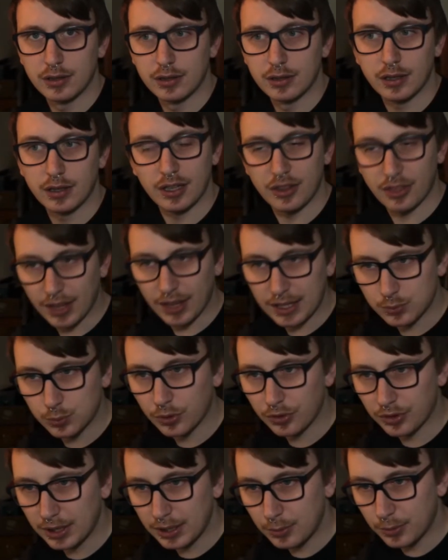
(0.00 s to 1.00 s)
And that's what
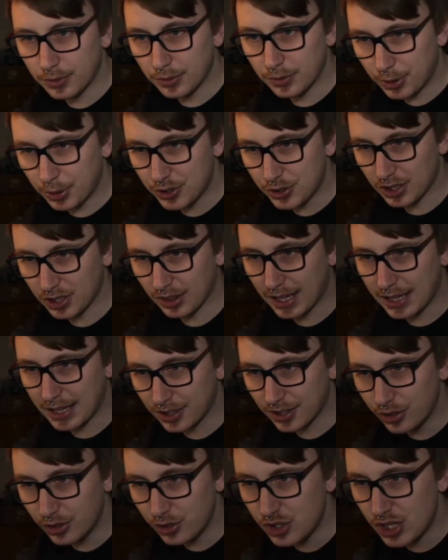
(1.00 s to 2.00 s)
they were pushing, that
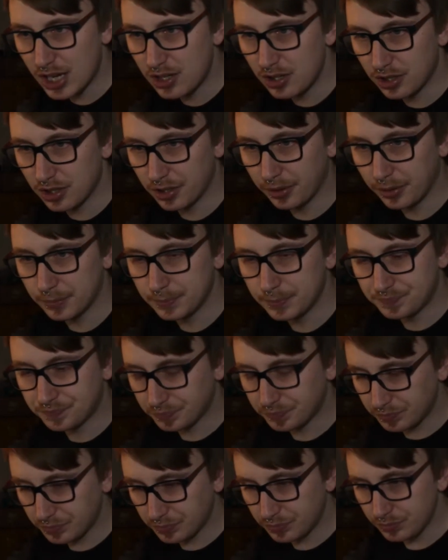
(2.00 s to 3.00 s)
agenda.
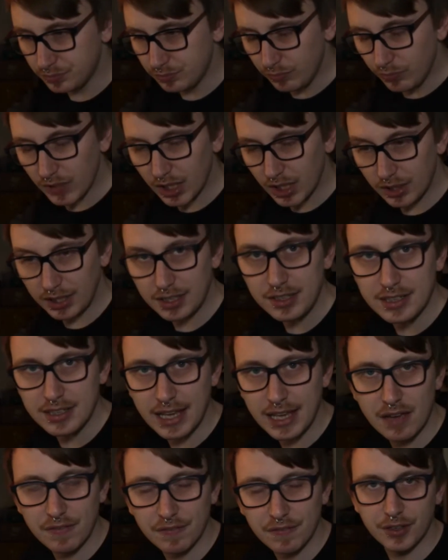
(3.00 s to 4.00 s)
They didn't
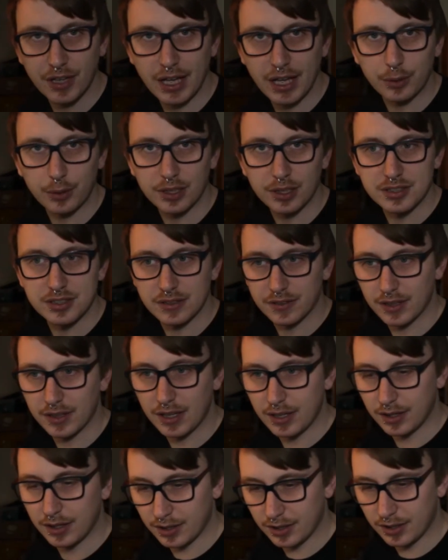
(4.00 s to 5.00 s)
care for Elgin's
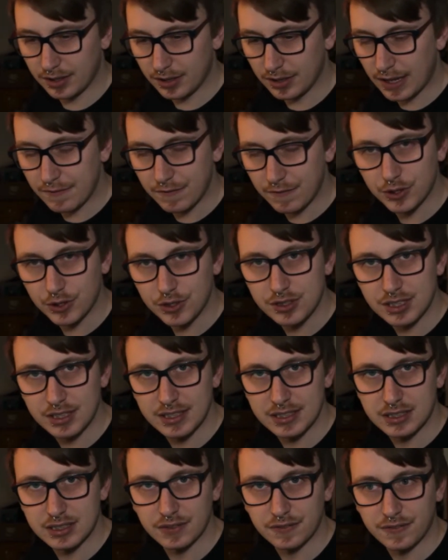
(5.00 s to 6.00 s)
evidence in his
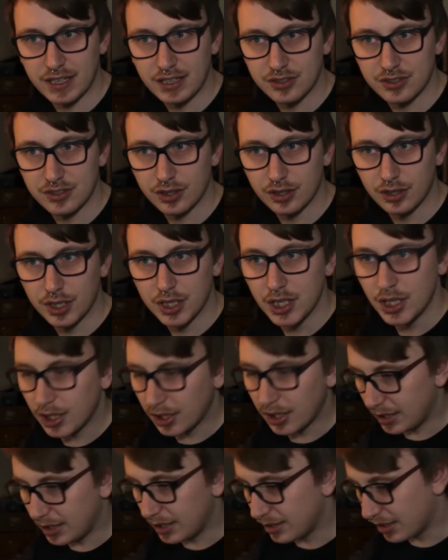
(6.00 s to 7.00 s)
defence. They
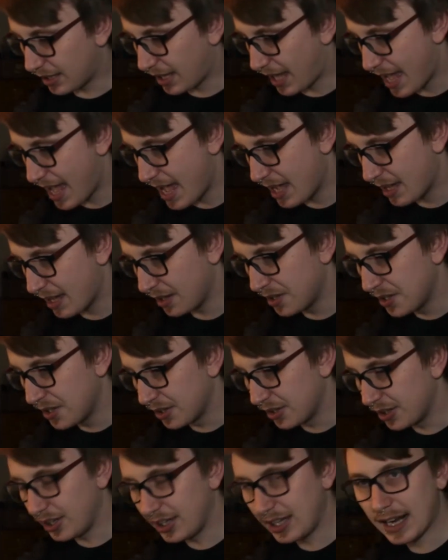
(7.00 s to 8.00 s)
didn't care that
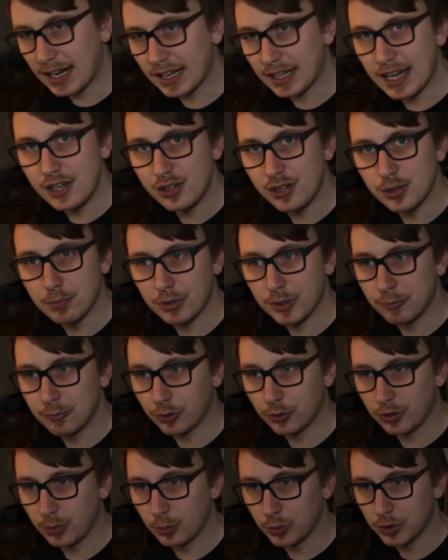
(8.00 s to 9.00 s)
the allegation being brought
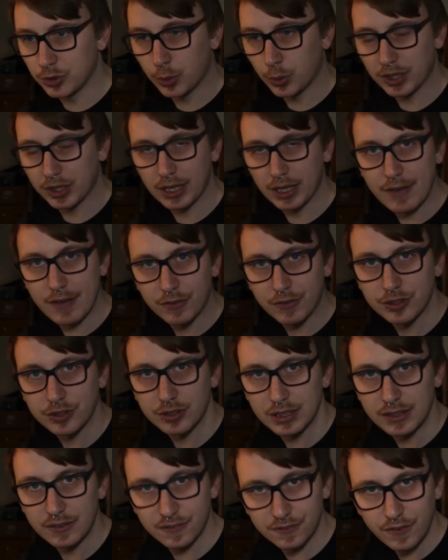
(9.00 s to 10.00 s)
to them was quite evidently
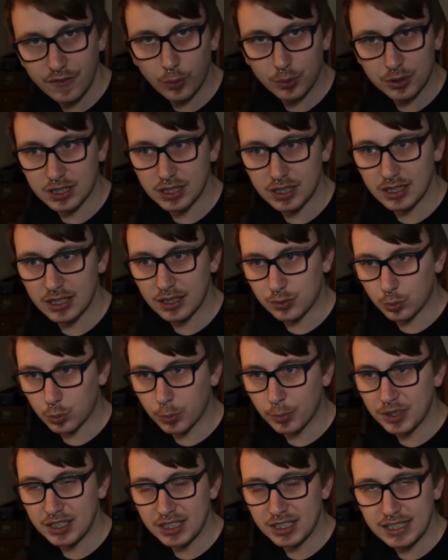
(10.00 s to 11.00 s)
false and that this
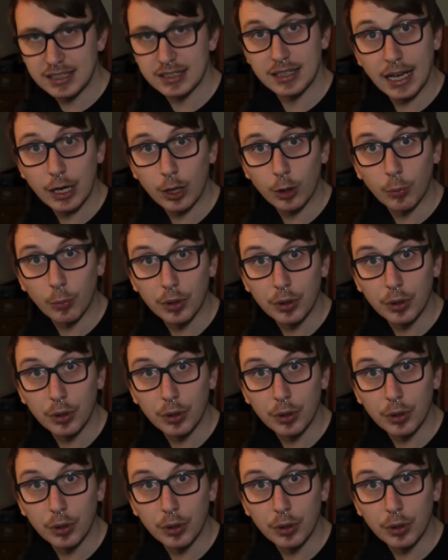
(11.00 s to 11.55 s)
woman needed help.